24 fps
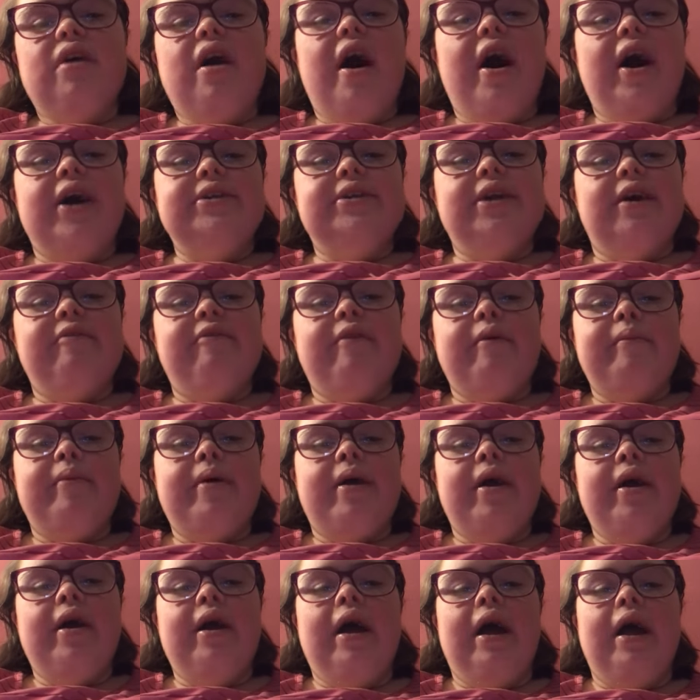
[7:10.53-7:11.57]
never
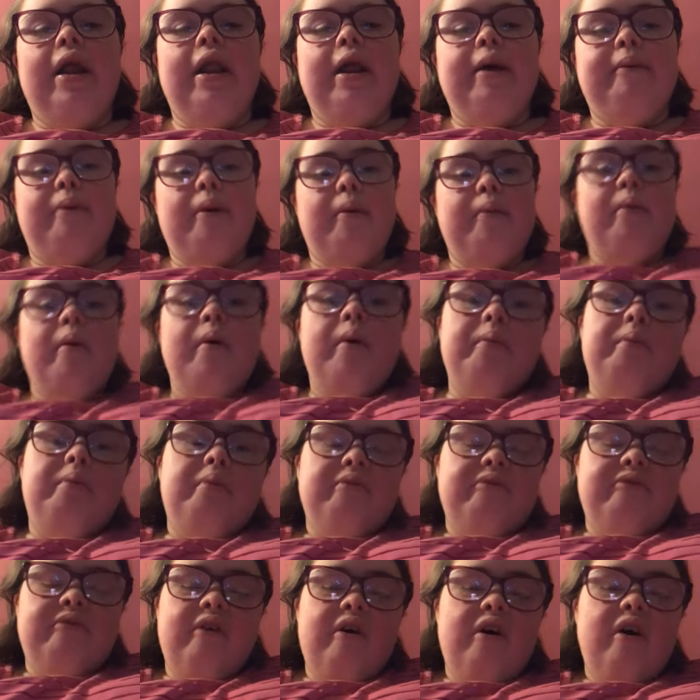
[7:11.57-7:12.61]
been to Liverpool
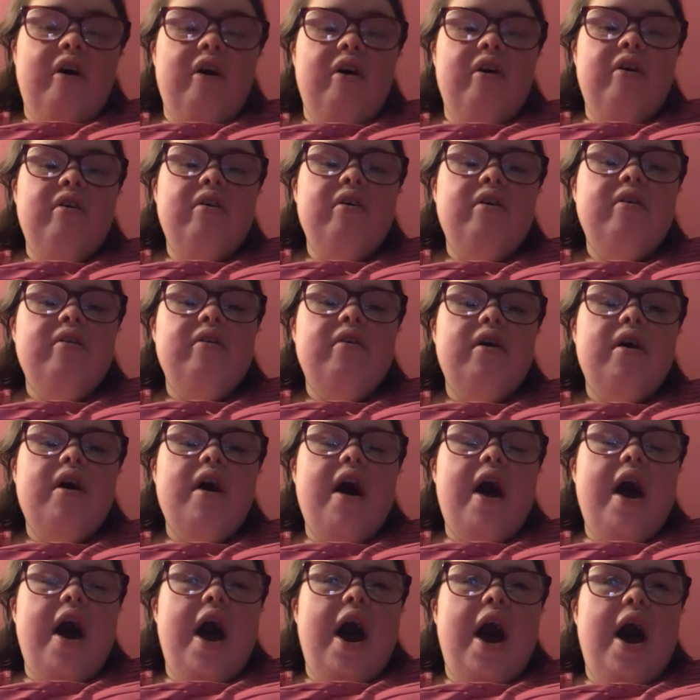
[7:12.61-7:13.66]
before.
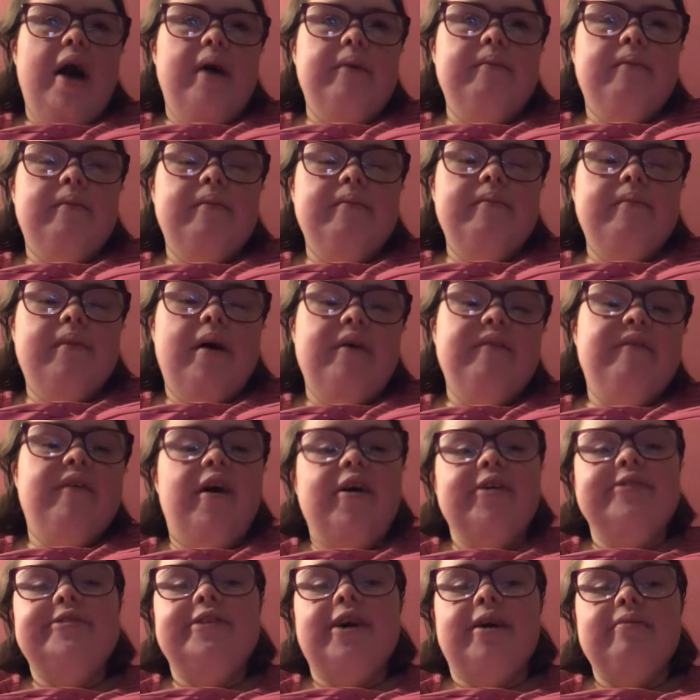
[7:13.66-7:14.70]
My
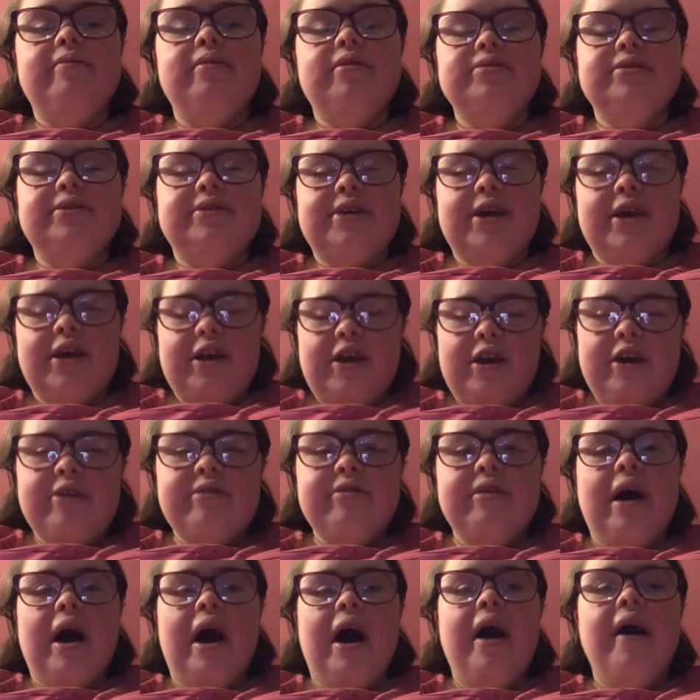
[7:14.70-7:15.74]
first time I'm going to see
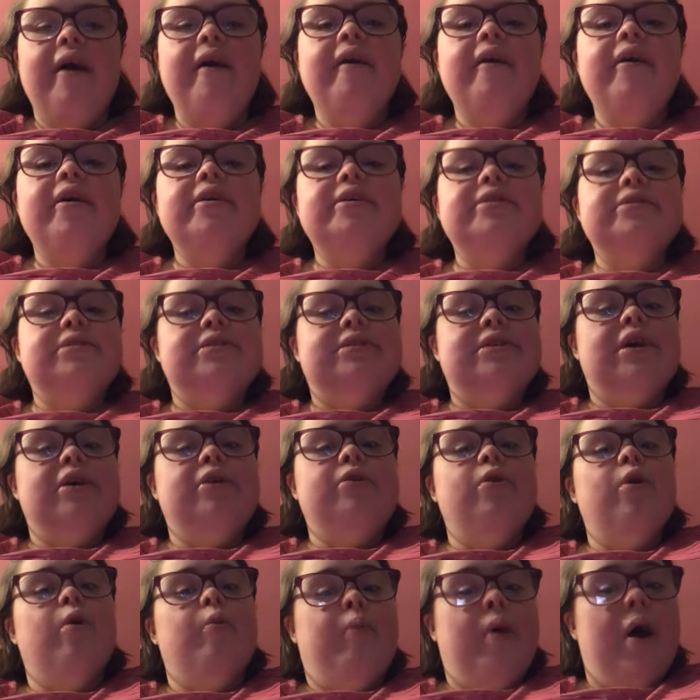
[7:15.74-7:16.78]
you there, see
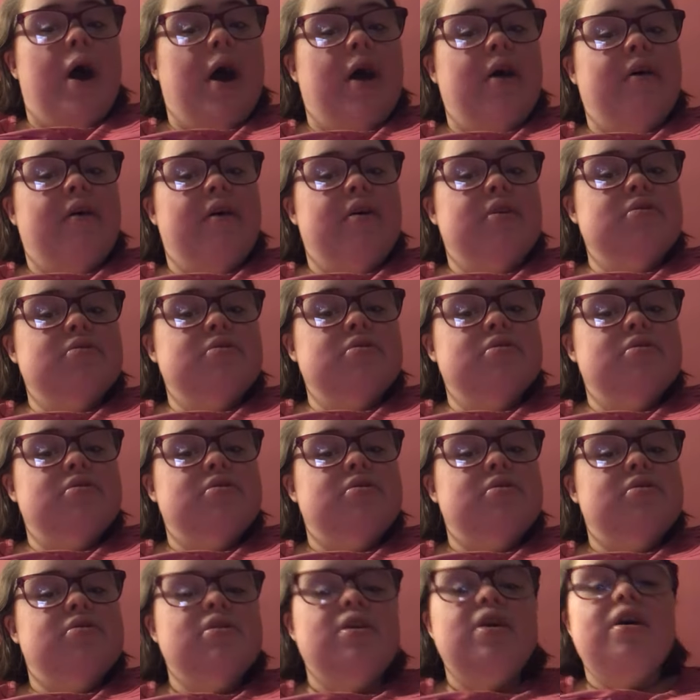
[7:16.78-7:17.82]
your
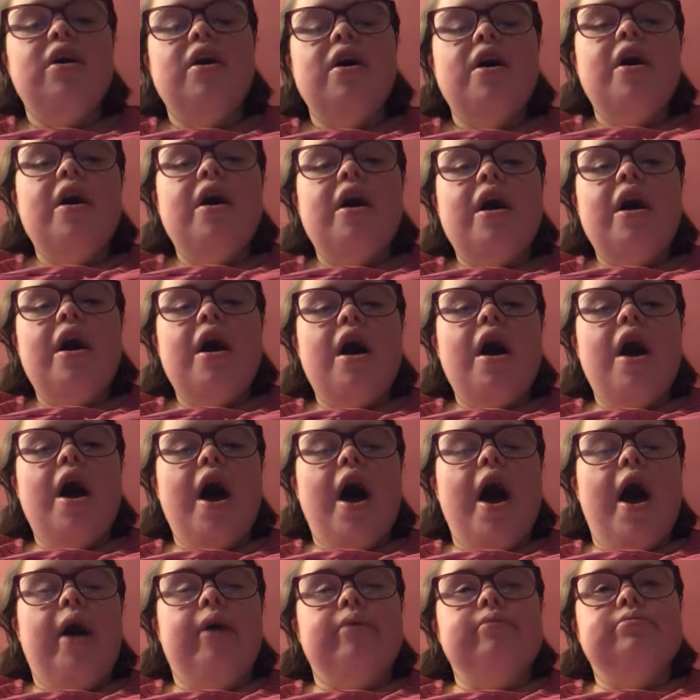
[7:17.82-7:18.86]
parents.
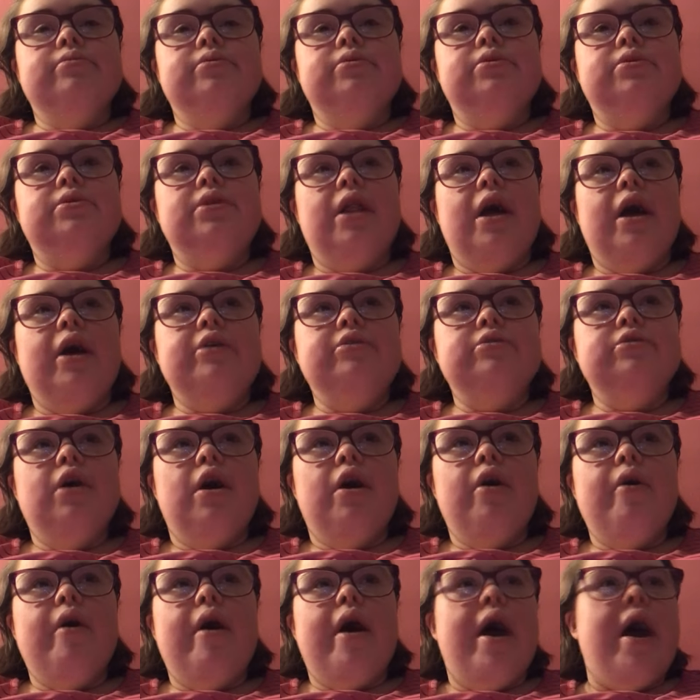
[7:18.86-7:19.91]
So let you
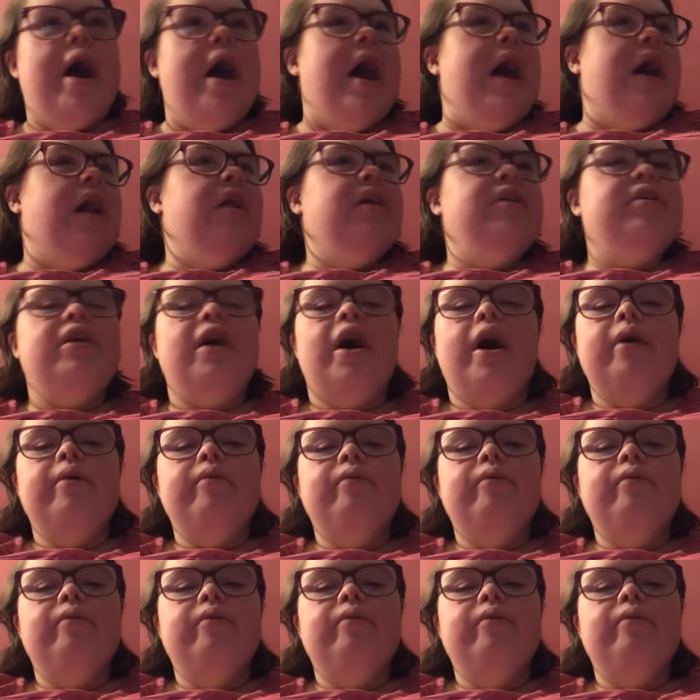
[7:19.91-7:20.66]
know, anytime